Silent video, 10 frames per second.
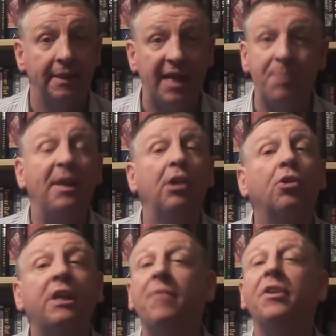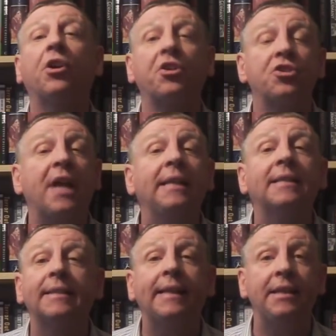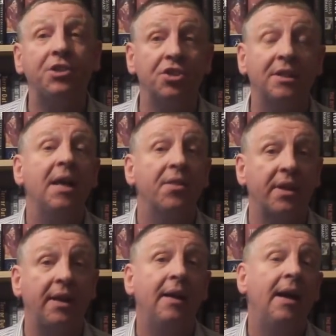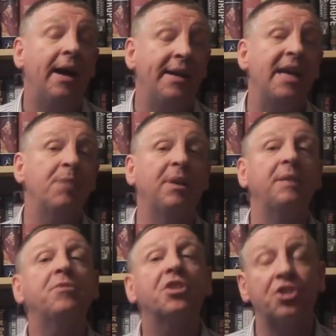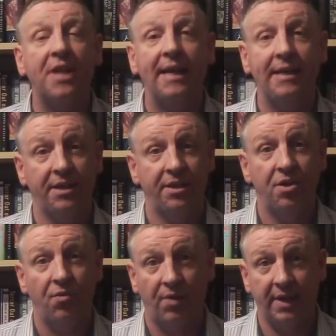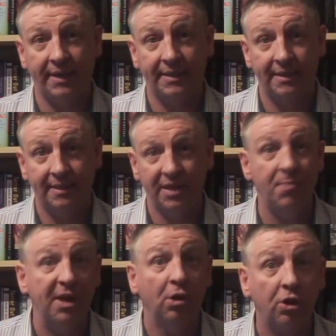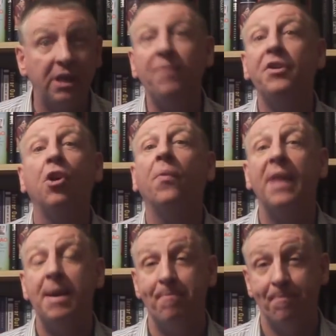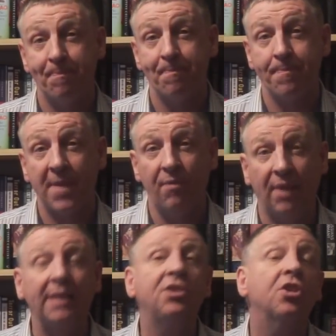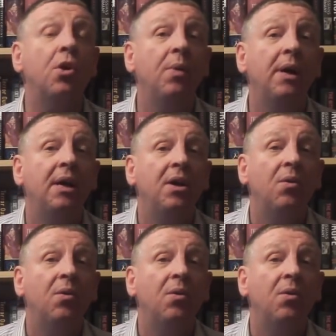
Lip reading: He'd be lucky if he got his 10 signatures that enable him to stand, right? You'd be lucky if he got them, right? So